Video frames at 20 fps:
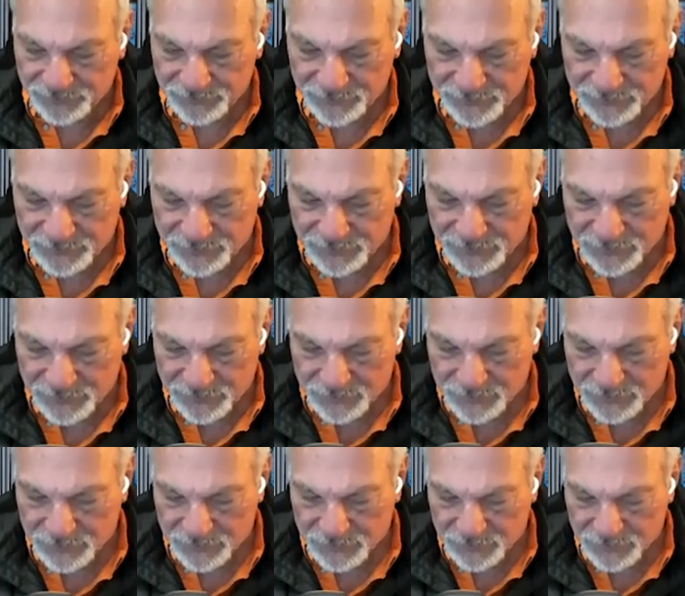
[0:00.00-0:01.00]

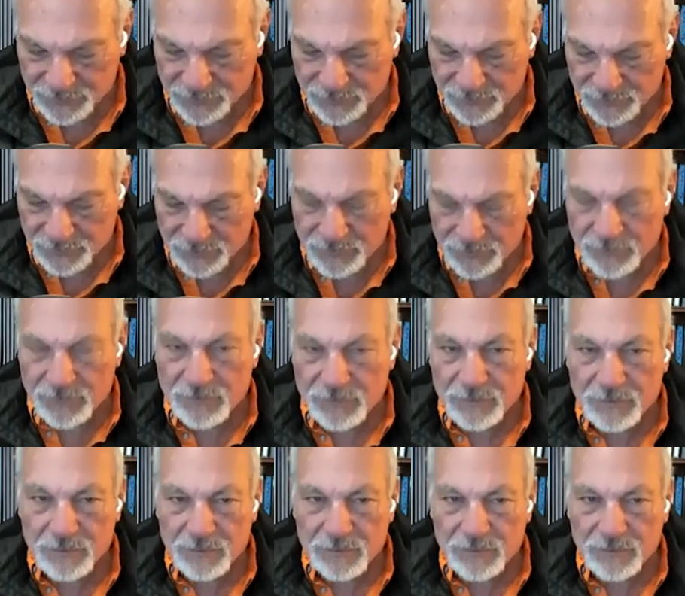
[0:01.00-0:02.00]

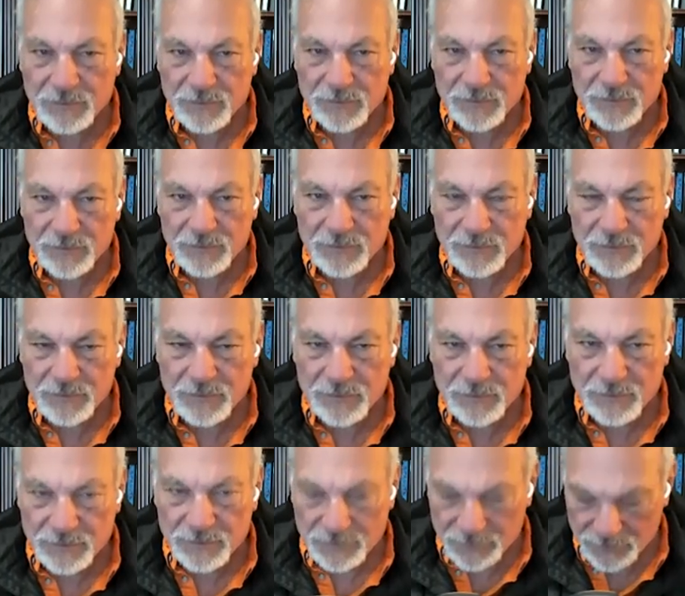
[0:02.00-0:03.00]

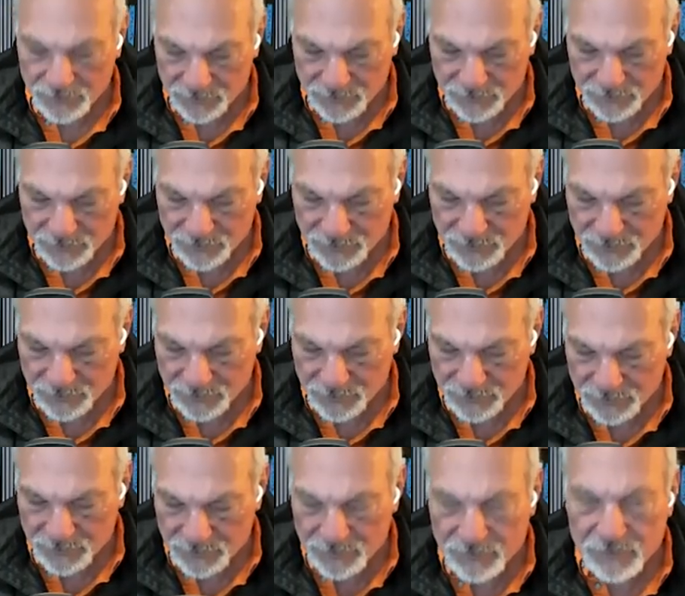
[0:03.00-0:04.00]

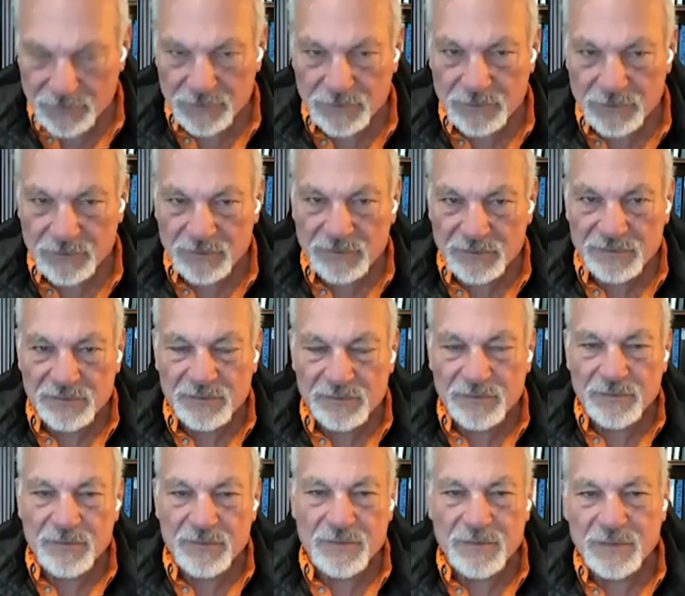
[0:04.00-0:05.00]

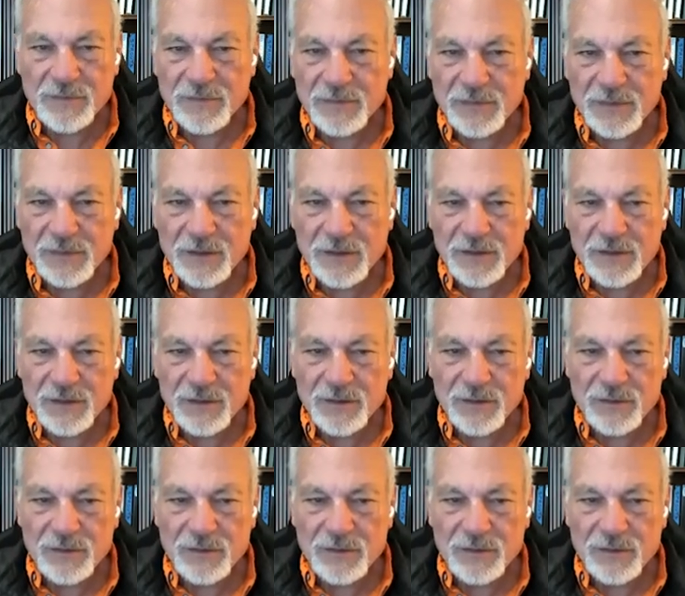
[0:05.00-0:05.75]
This person isn't speaking.